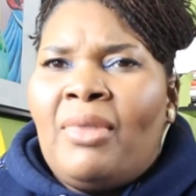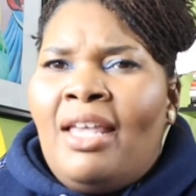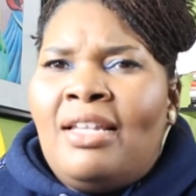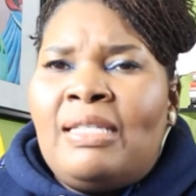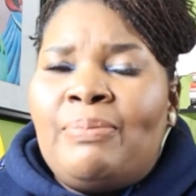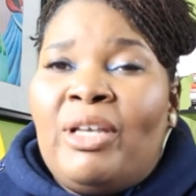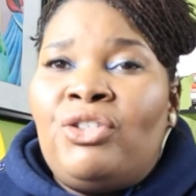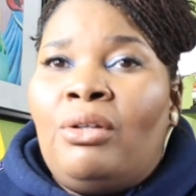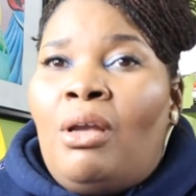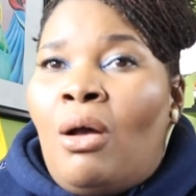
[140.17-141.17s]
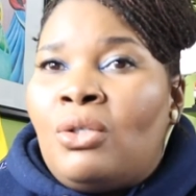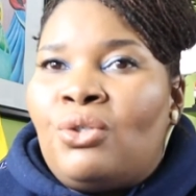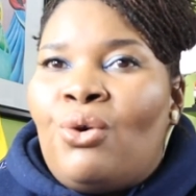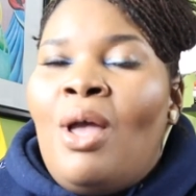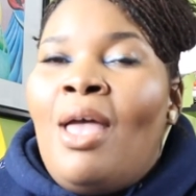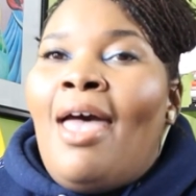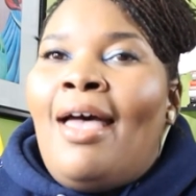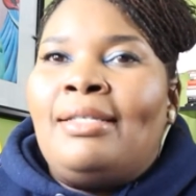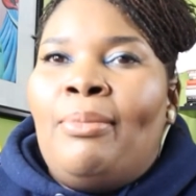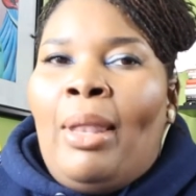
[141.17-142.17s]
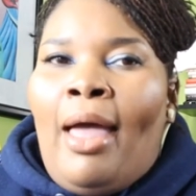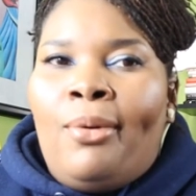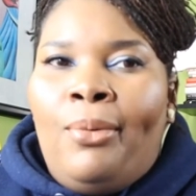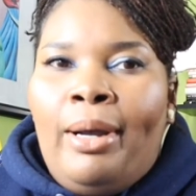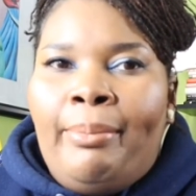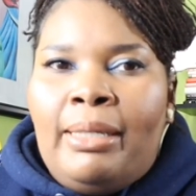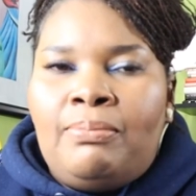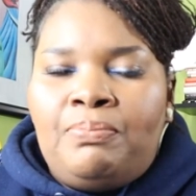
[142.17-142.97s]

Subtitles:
and especially also as a black woman.